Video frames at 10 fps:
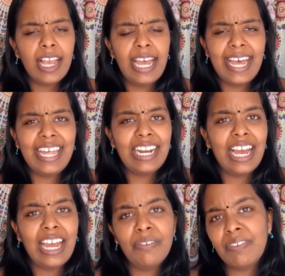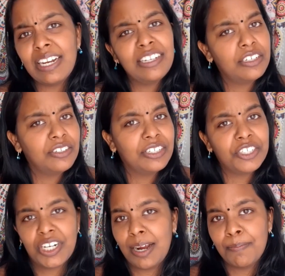And I fell into the
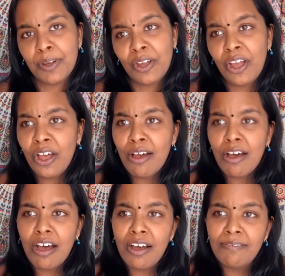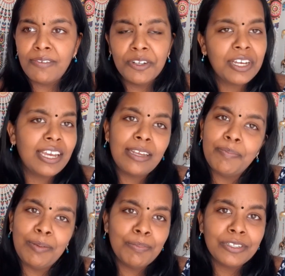trap of looking at
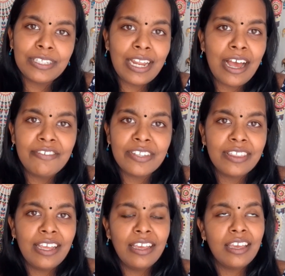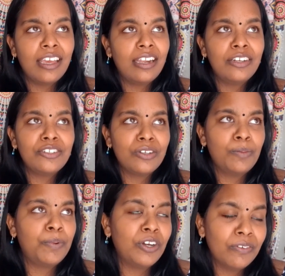people's lives and thinking it is so
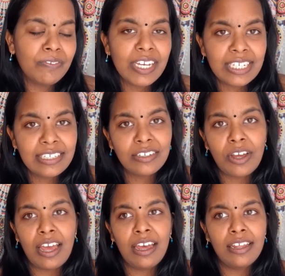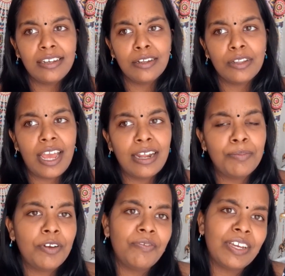perfect and they had
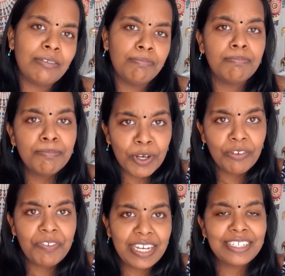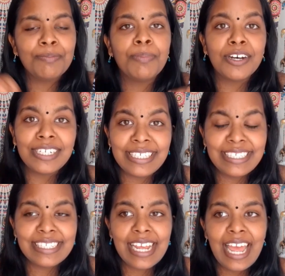perfect
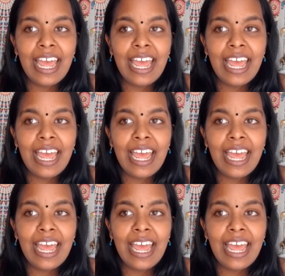bodies.